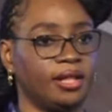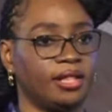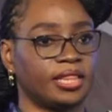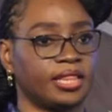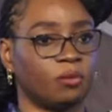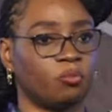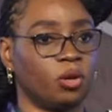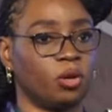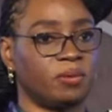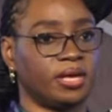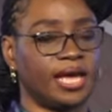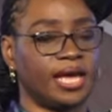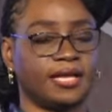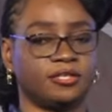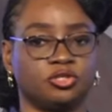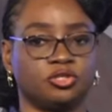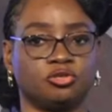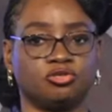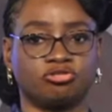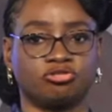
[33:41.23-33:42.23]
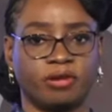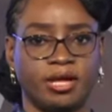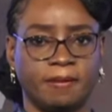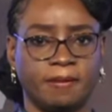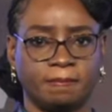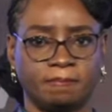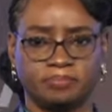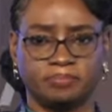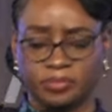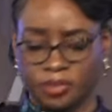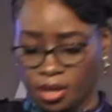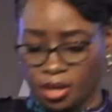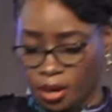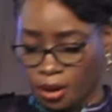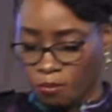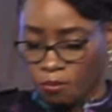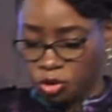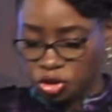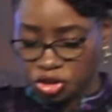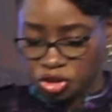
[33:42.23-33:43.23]
that we began to dream.
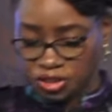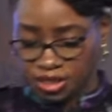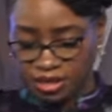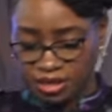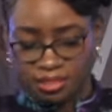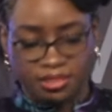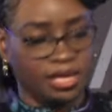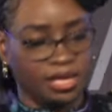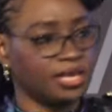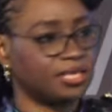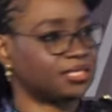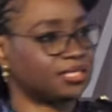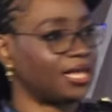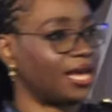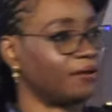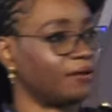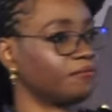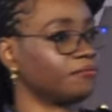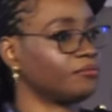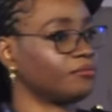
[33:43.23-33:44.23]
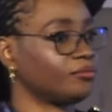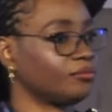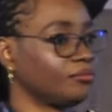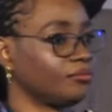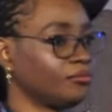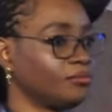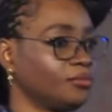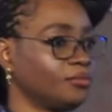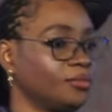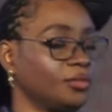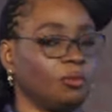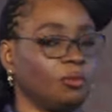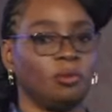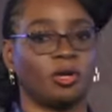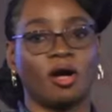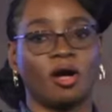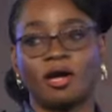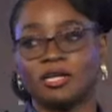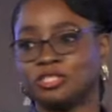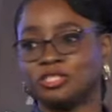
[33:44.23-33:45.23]
But you see, the thing is that we
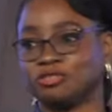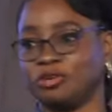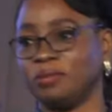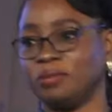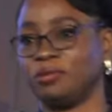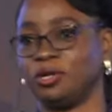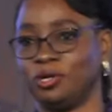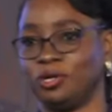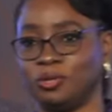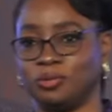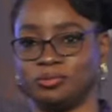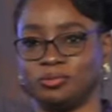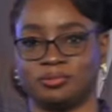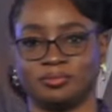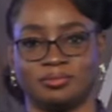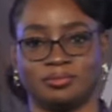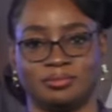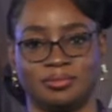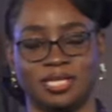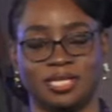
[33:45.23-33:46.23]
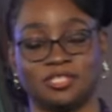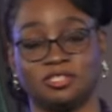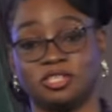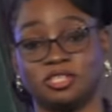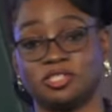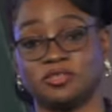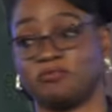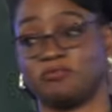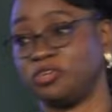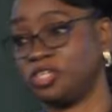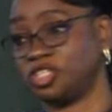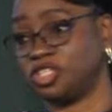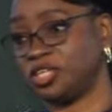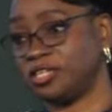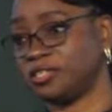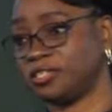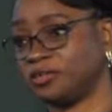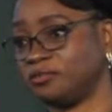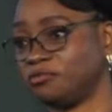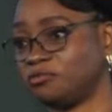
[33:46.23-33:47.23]
can't dream alone. It's not
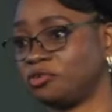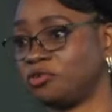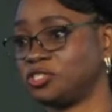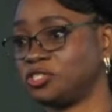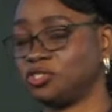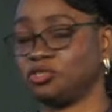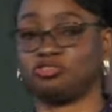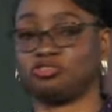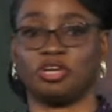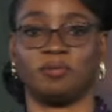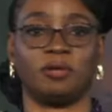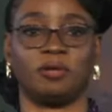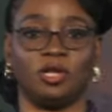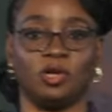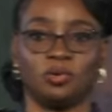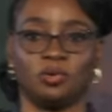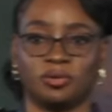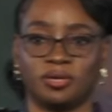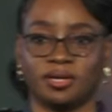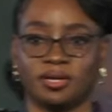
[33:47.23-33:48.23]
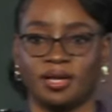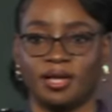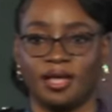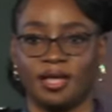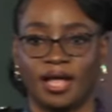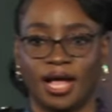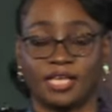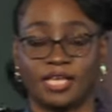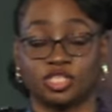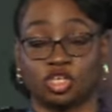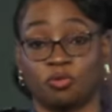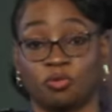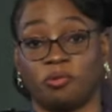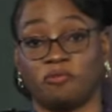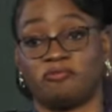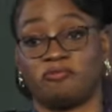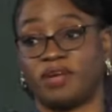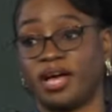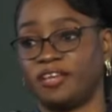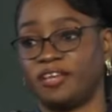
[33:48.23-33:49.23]
sufficient for us to dream alone as a group
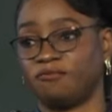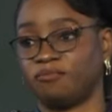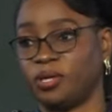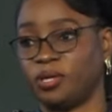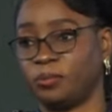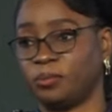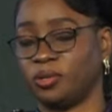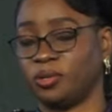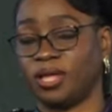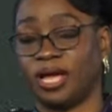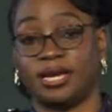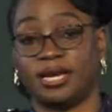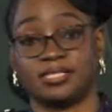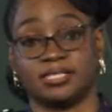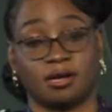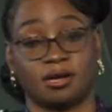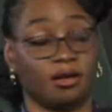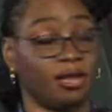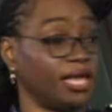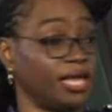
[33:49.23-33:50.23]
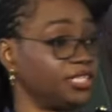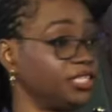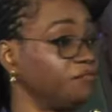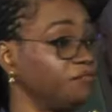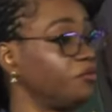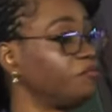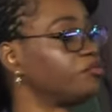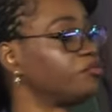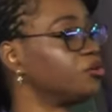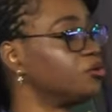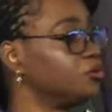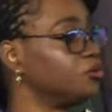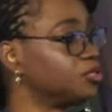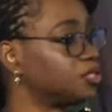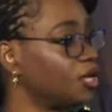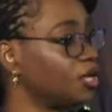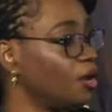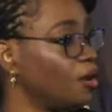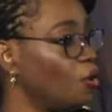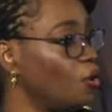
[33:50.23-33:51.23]
of five people and as a collective of those
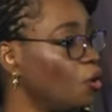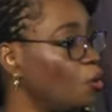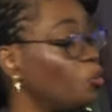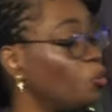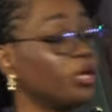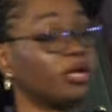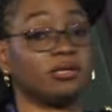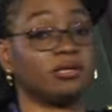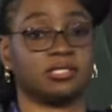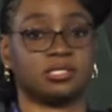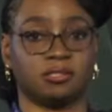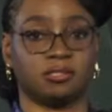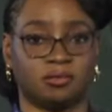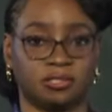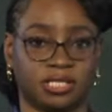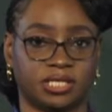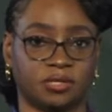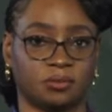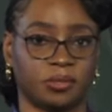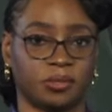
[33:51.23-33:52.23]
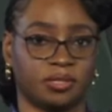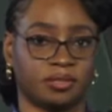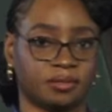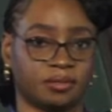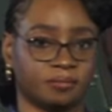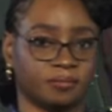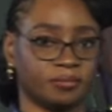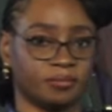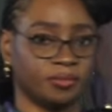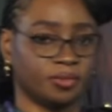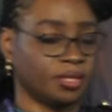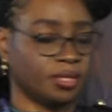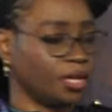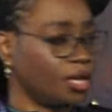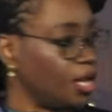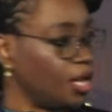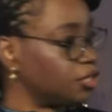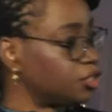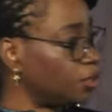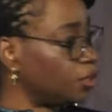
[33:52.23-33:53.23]
whom we consulted with.
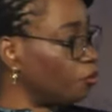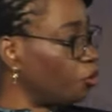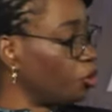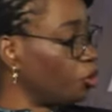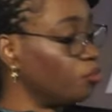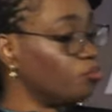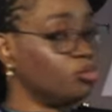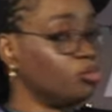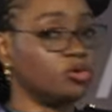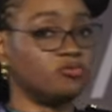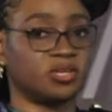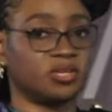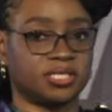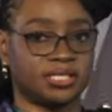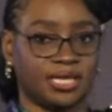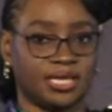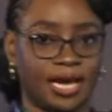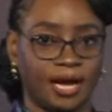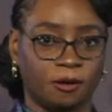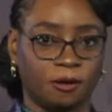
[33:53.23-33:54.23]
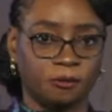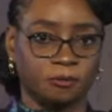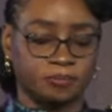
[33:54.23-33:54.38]
And so I'm going to move us now